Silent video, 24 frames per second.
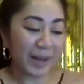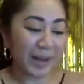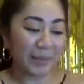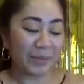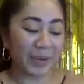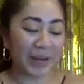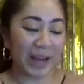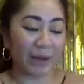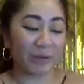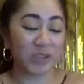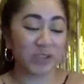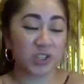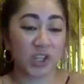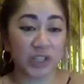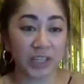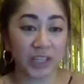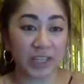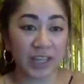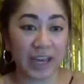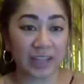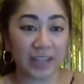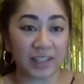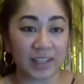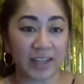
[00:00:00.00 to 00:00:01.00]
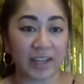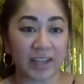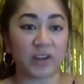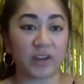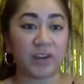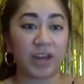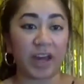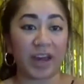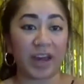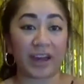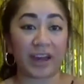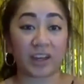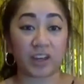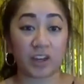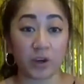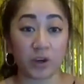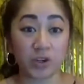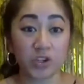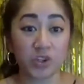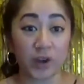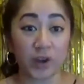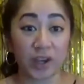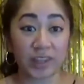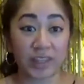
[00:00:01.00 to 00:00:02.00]
But I was looking at like, okay, I could go
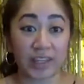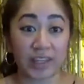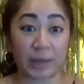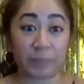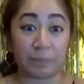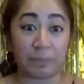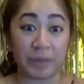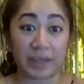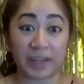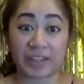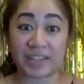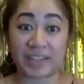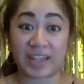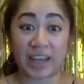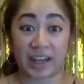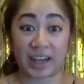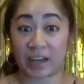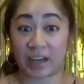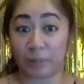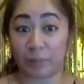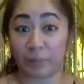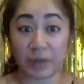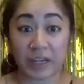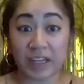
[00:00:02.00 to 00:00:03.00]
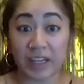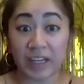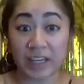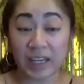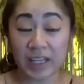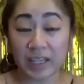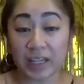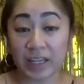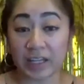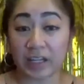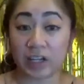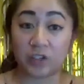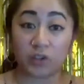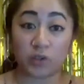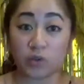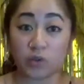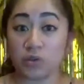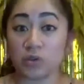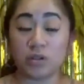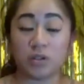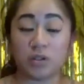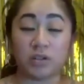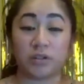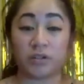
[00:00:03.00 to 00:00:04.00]
join like a big tech company, like a
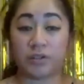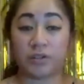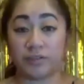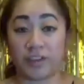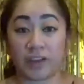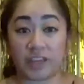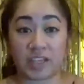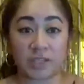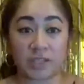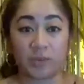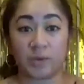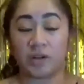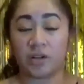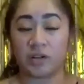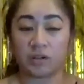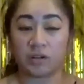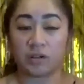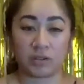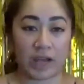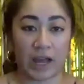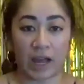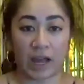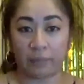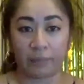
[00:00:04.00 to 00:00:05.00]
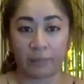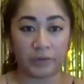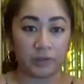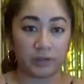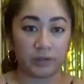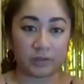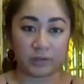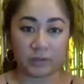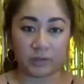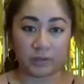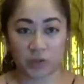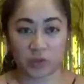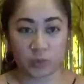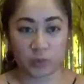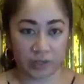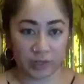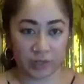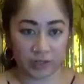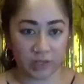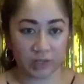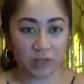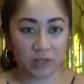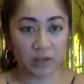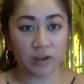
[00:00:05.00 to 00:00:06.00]
Google or Facebook or Apple or
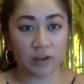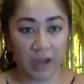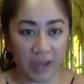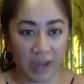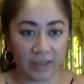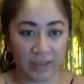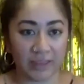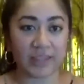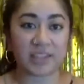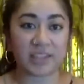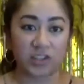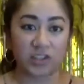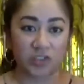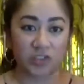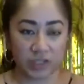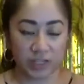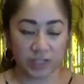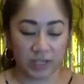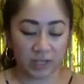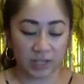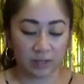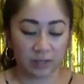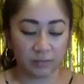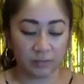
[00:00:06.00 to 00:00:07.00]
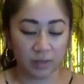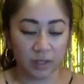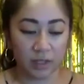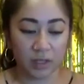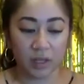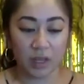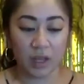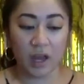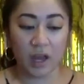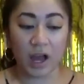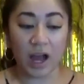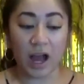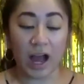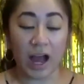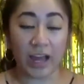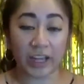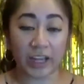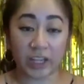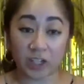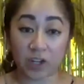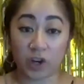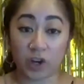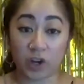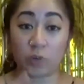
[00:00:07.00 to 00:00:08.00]
Twitter. Okay, that's interesting. I
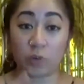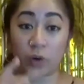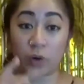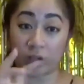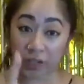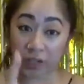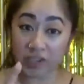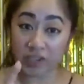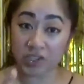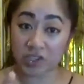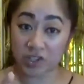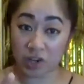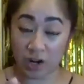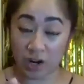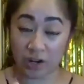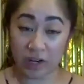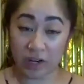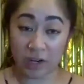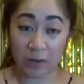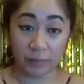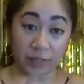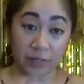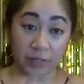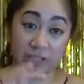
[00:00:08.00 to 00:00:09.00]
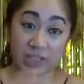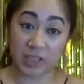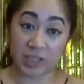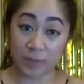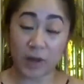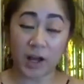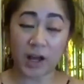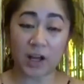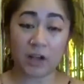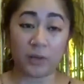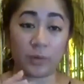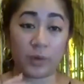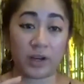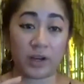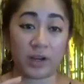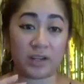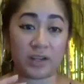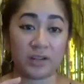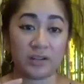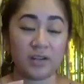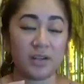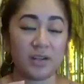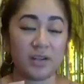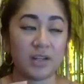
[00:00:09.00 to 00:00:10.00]
could go work at a startup, like a small
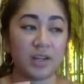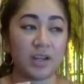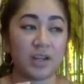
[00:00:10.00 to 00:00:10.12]
one,